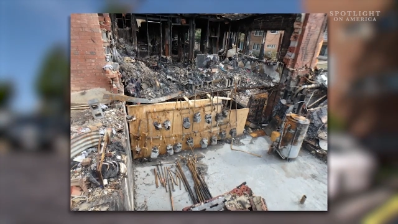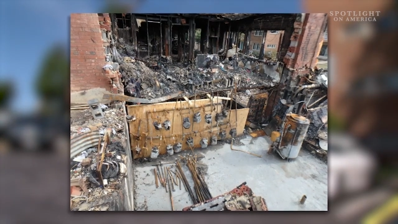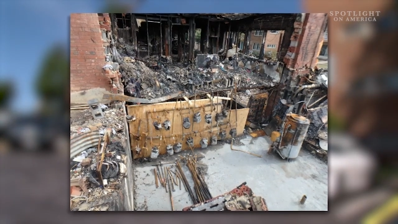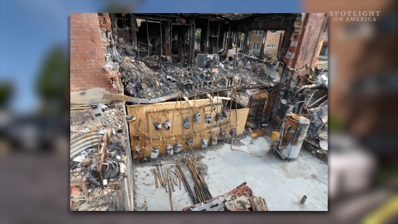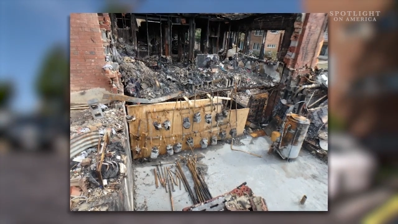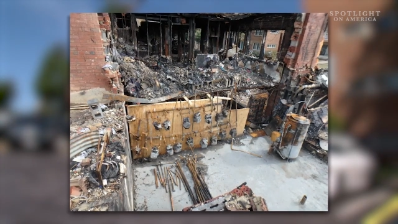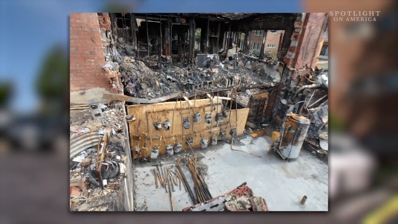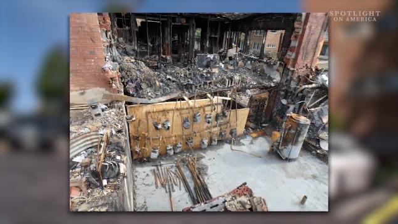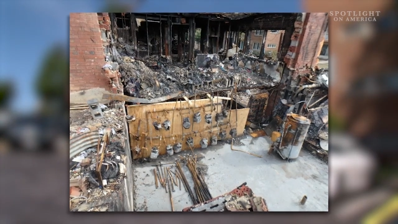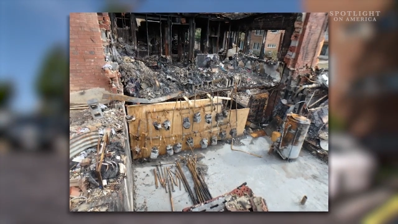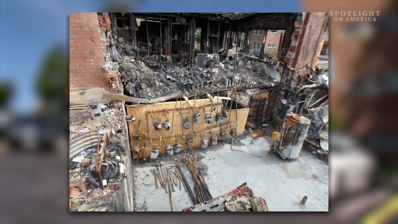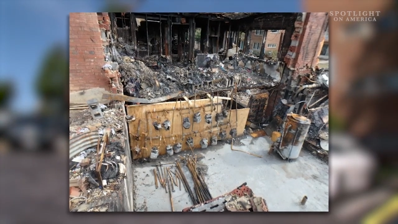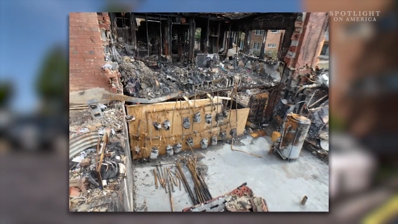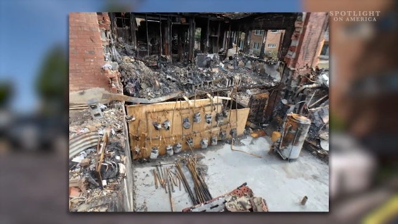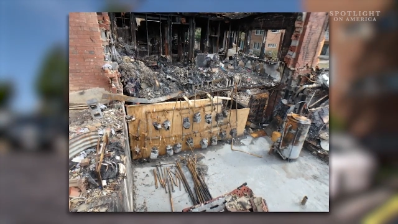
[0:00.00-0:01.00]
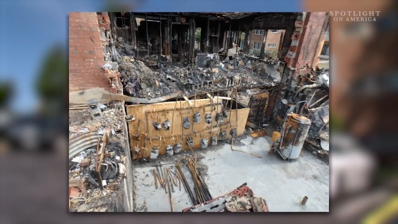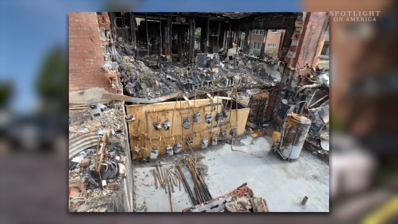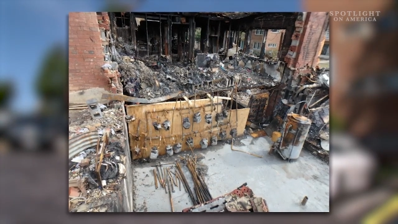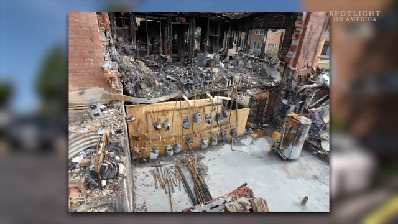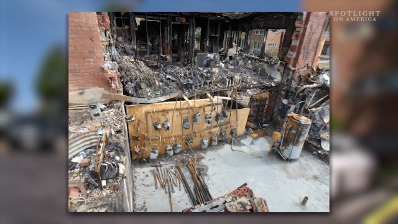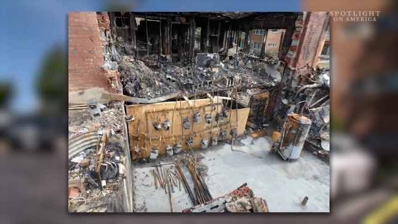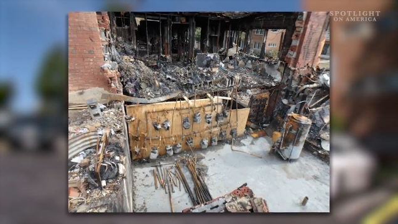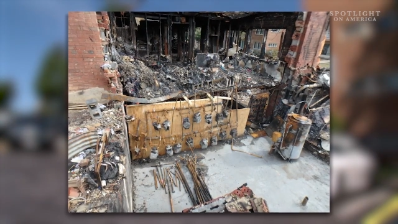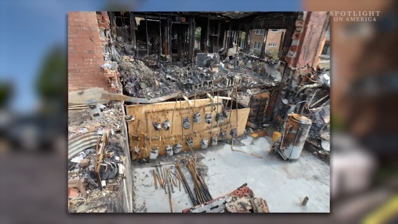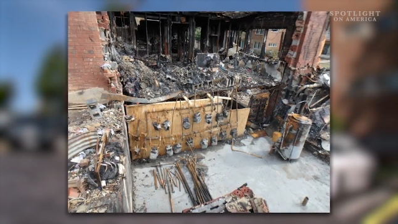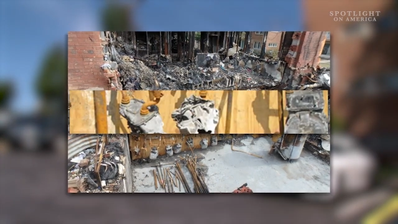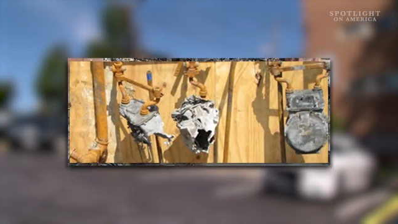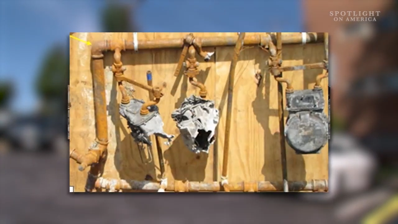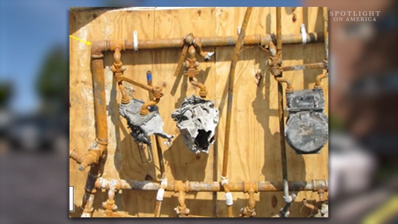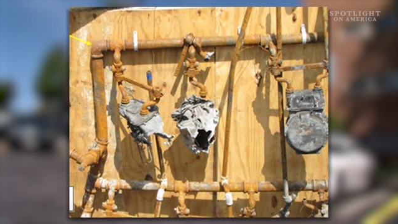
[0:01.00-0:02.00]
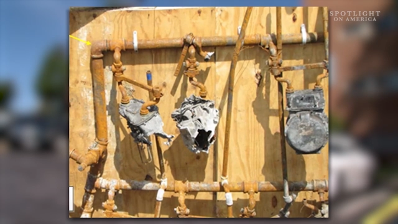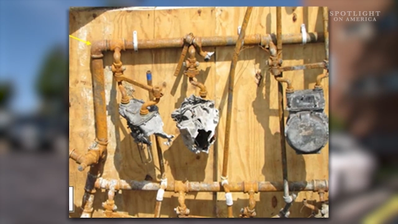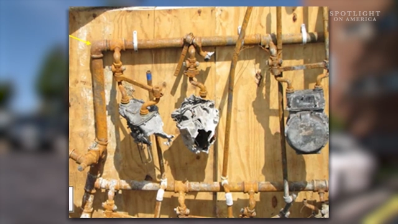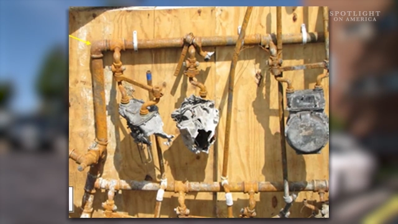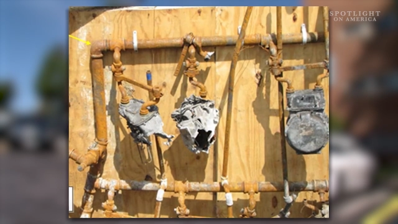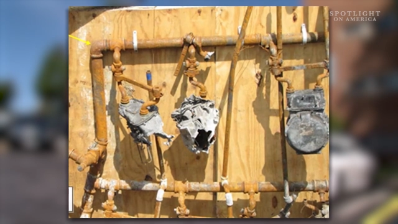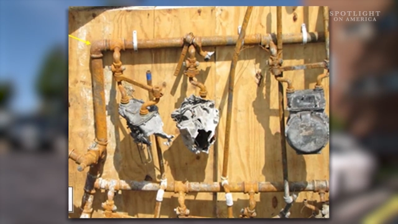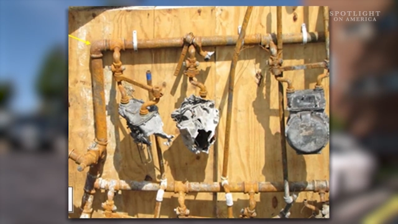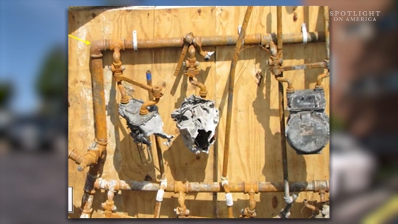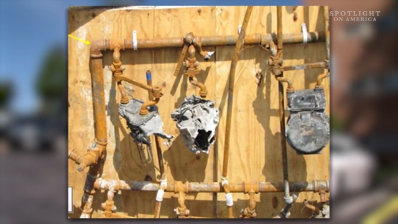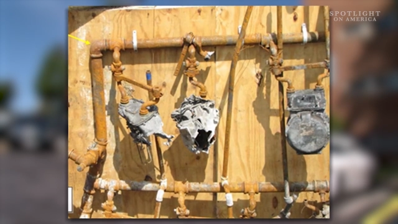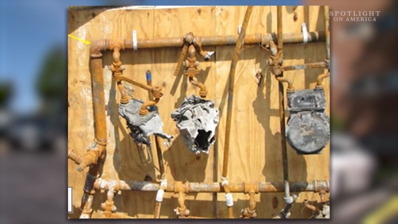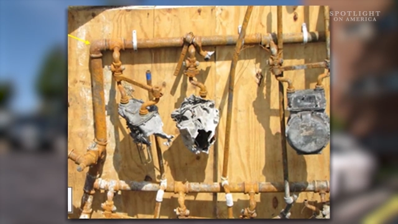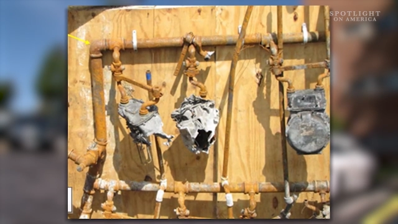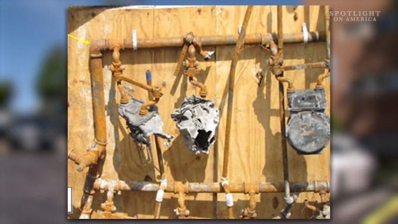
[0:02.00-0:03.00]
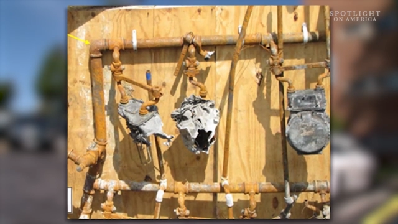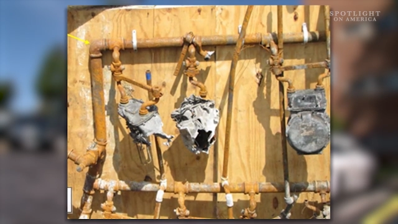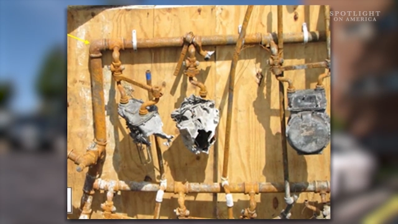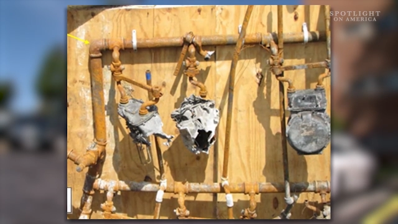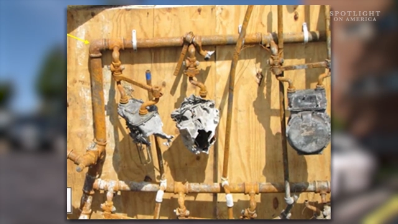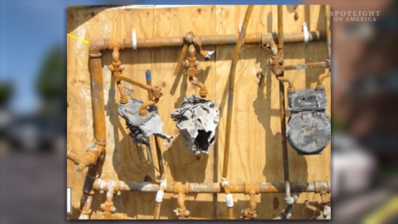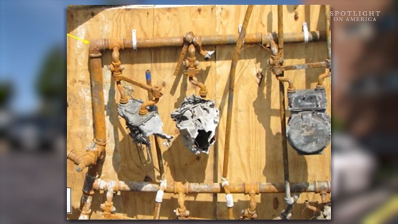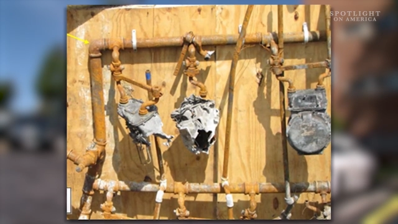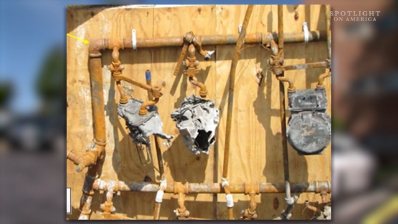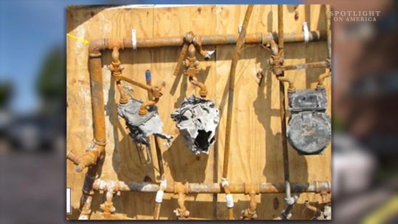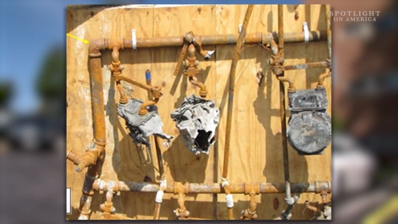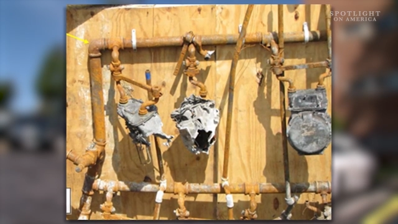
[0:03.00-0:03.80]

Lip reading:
Nobody's mouth can be seen.